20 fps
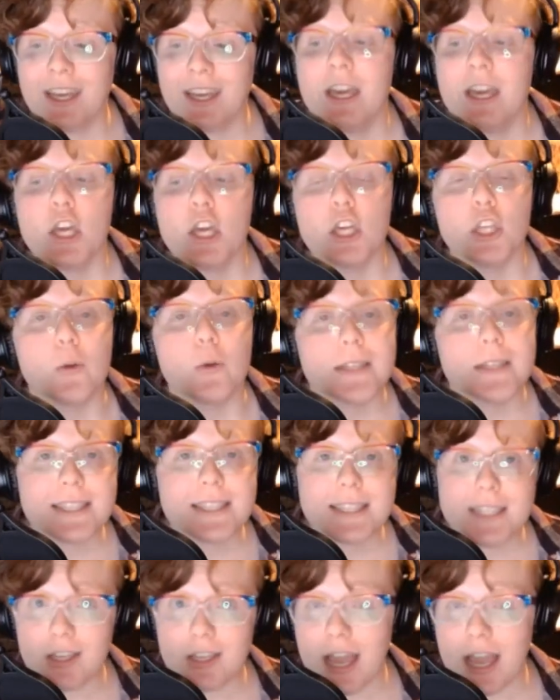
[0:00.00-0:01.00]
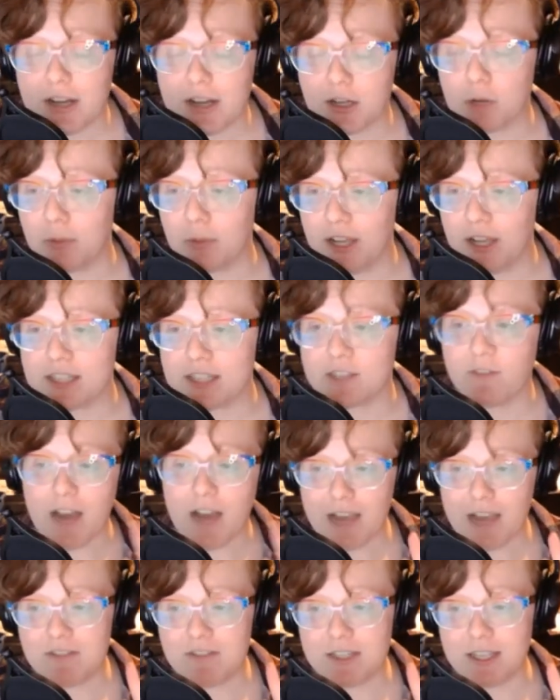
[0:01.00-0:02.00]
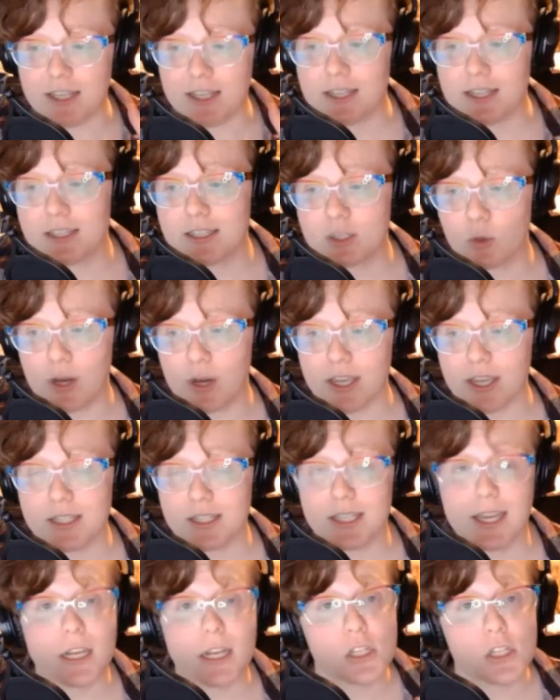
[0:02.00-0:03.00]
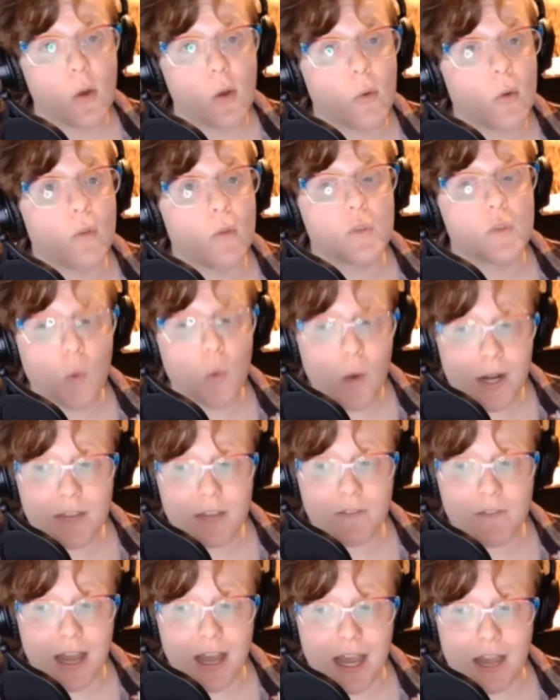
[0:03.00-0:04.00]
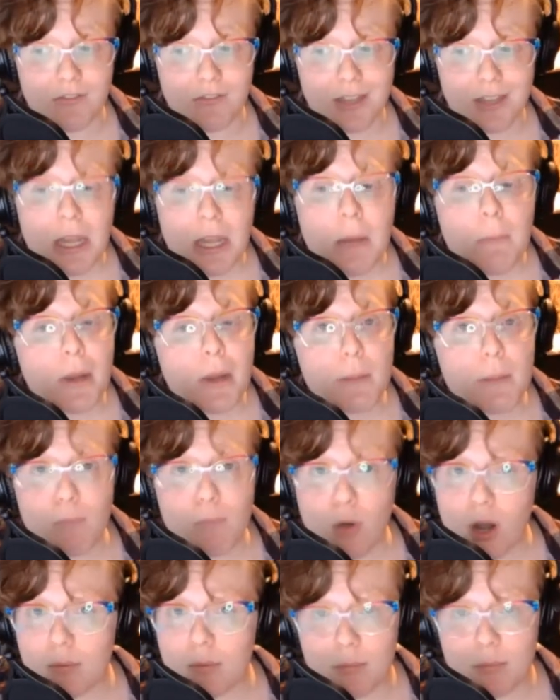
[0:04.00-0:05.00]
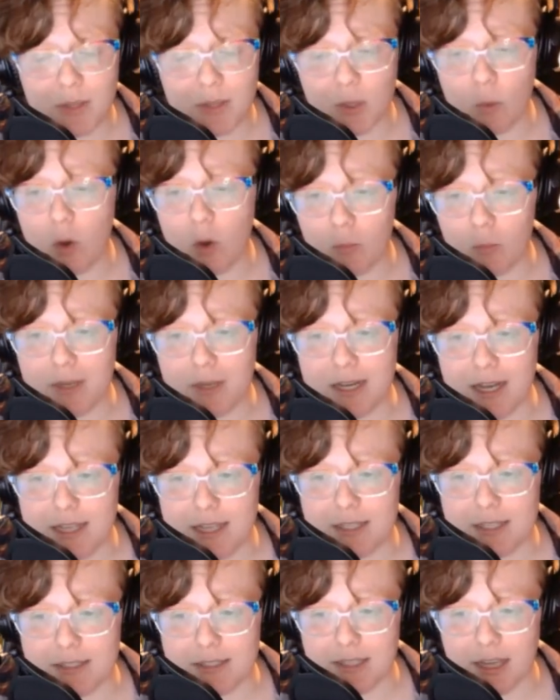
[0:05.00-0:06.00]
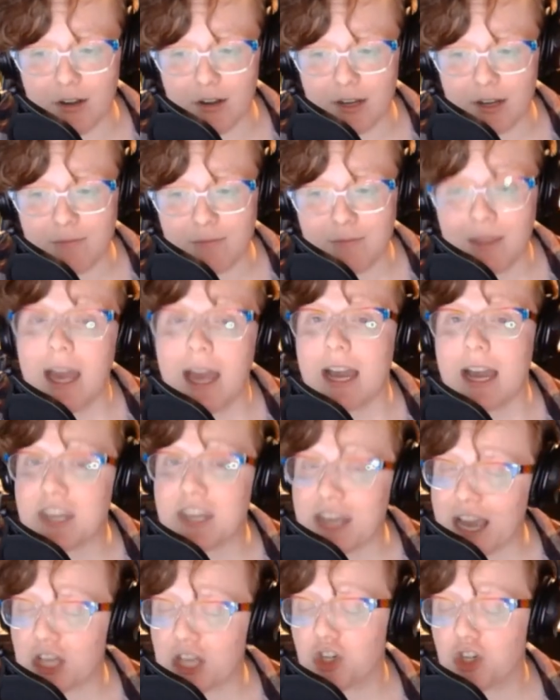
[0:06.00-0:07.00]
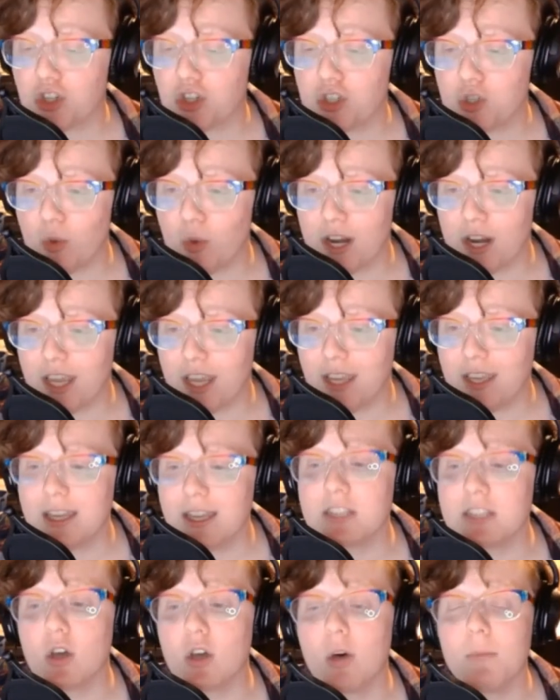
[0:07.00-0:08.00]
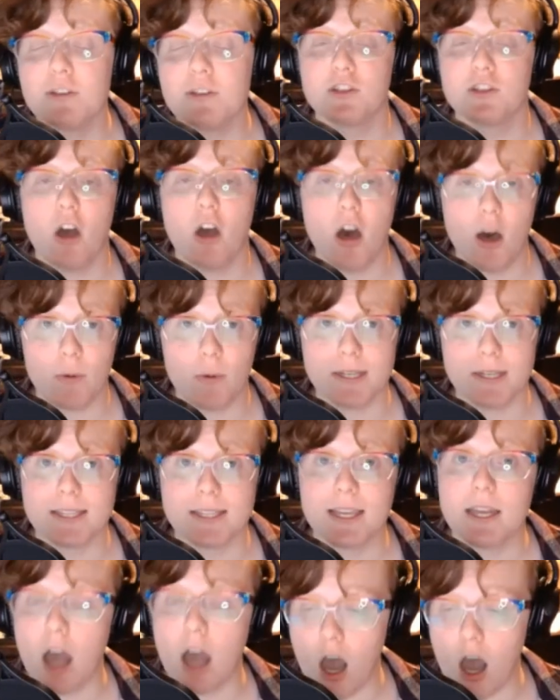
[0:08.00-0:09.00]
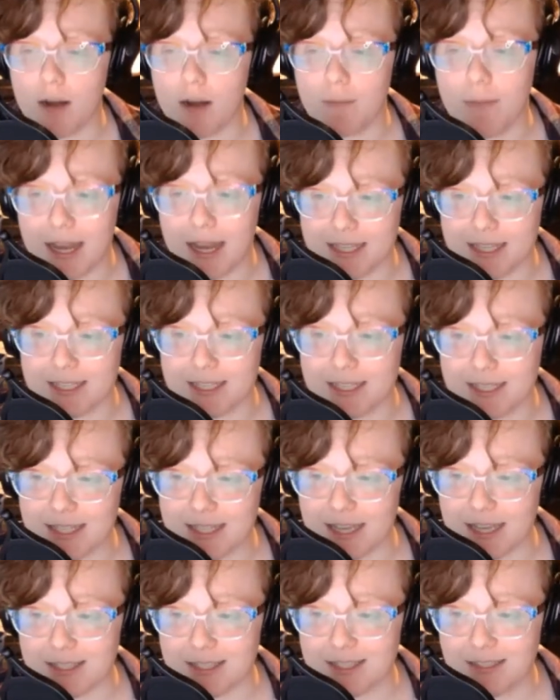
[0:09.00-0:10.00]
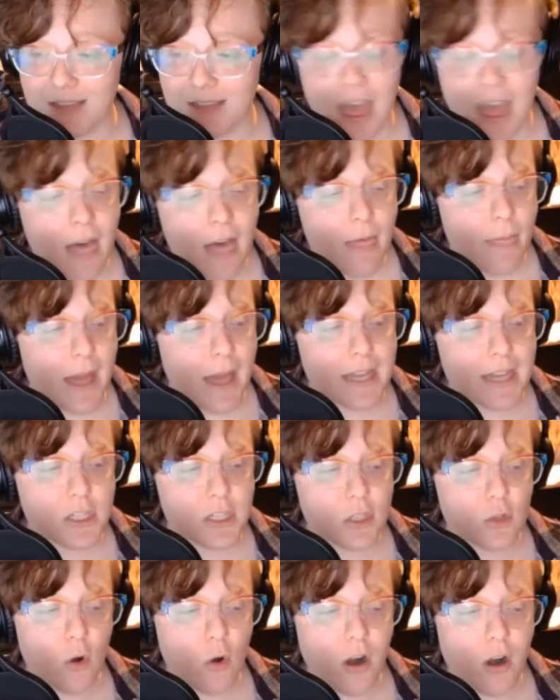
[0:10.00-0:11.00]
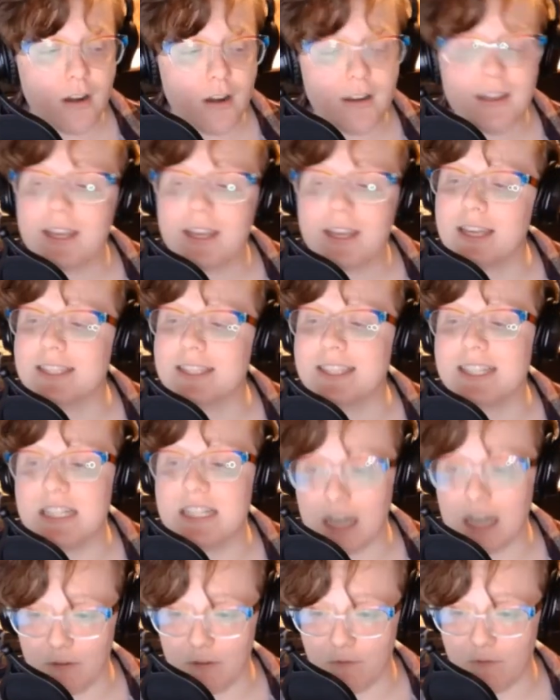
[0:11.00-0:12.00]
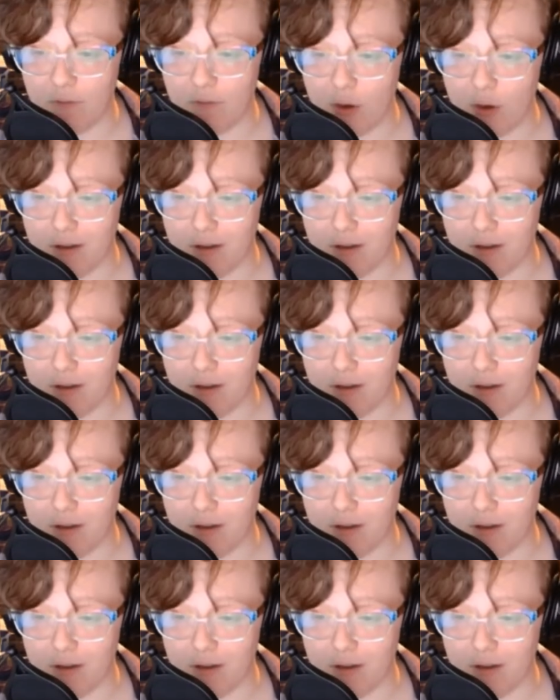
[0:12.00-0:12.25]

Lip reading: You can still add your +5 to this 20 to get a total of 25, but it probably won't be necessary. A natural 20 is almost always an automatic success. That door is done for.